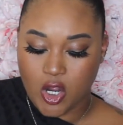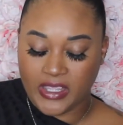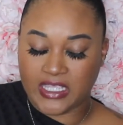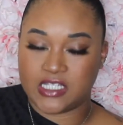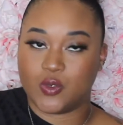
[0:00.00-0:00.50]

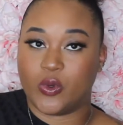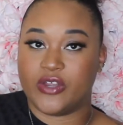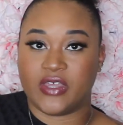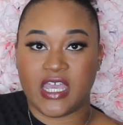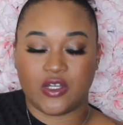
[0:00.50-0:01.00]
is
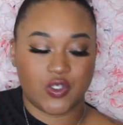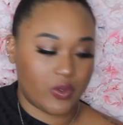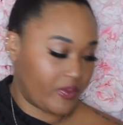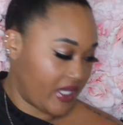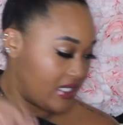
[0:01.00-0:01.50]
where the candles
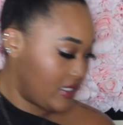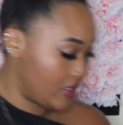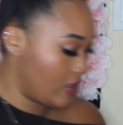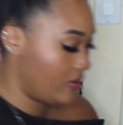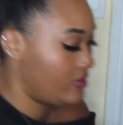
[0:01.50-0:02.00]
were placed.
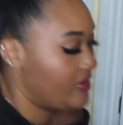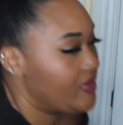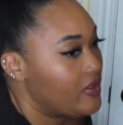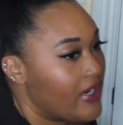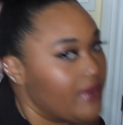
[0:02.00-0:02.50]
So let
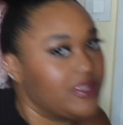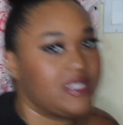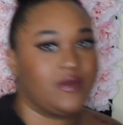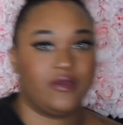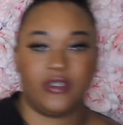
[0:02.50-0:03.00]
me grab
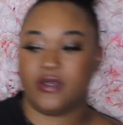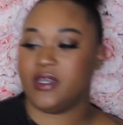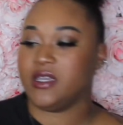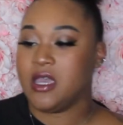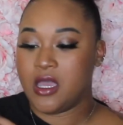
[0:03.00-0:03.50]
this one really
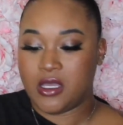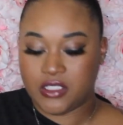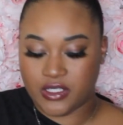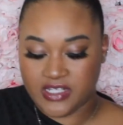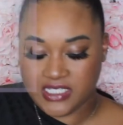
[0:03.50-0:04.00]
quick.
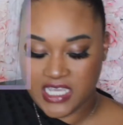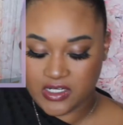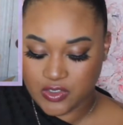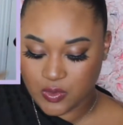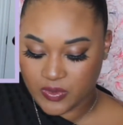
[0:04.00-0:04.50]
So this
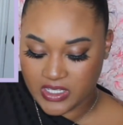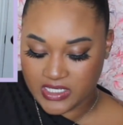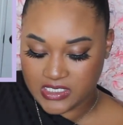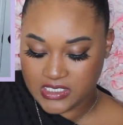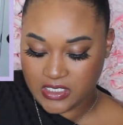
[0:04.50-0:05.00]
candle
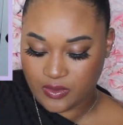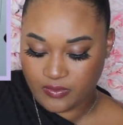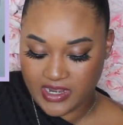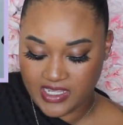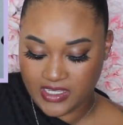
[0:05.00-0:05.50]
was
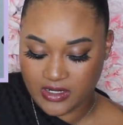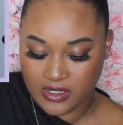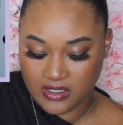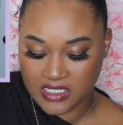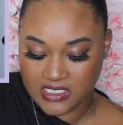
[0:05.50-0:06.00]
right
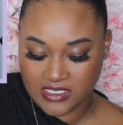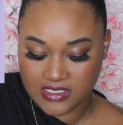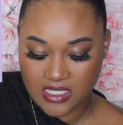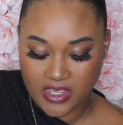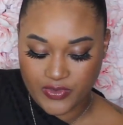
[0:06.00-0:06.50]
here next to
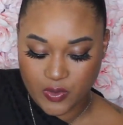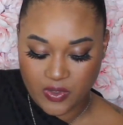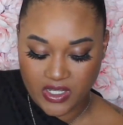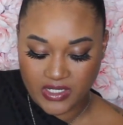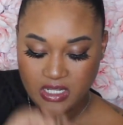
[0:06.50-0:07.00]
this other
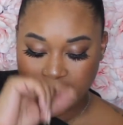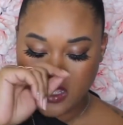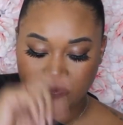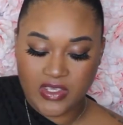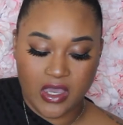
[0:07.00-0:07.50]
one.
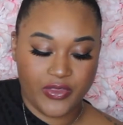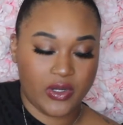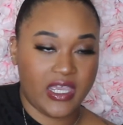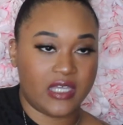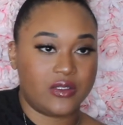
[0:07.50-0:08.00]
The
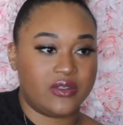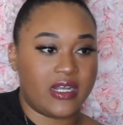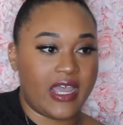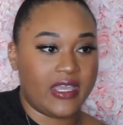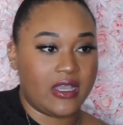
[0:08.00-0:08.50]
other candle
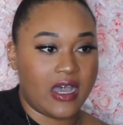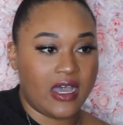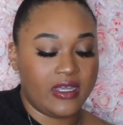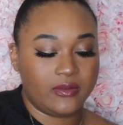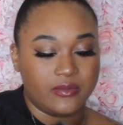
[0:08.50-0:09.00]
that I
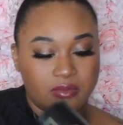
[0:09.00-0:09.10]
got,